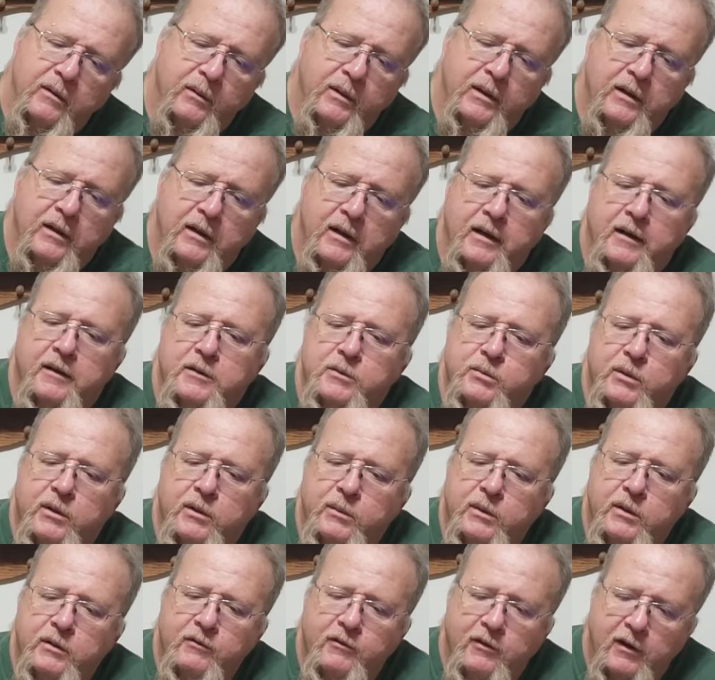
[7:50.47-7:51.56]
Well, not
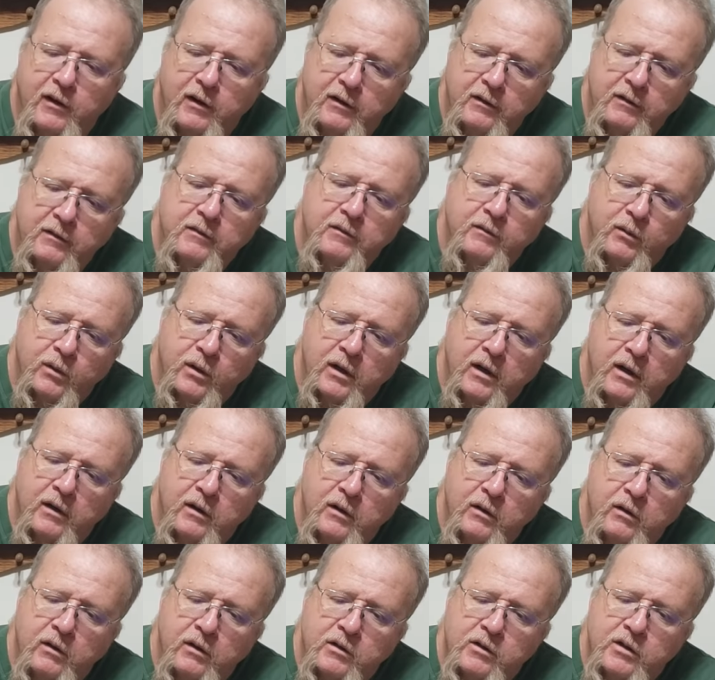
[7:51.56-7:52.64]
experiment, fun we're going to
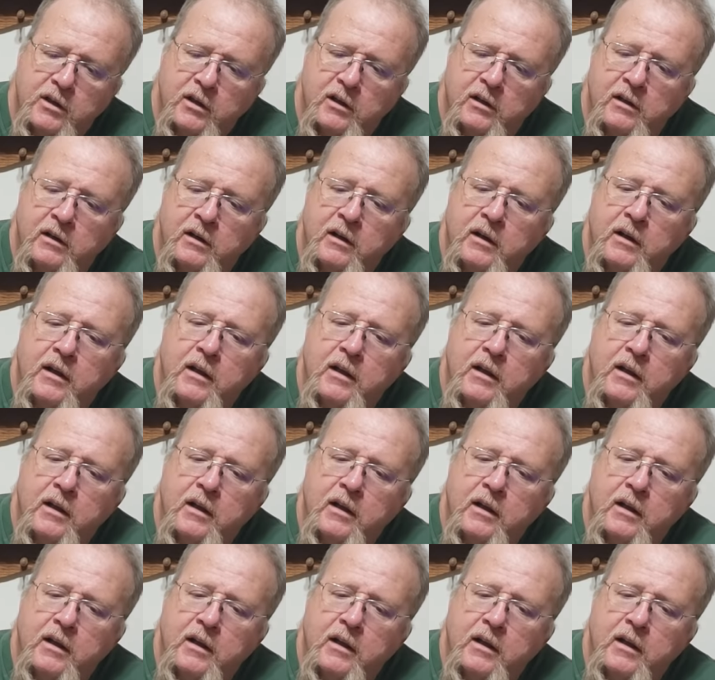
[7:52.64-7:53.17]
do this year.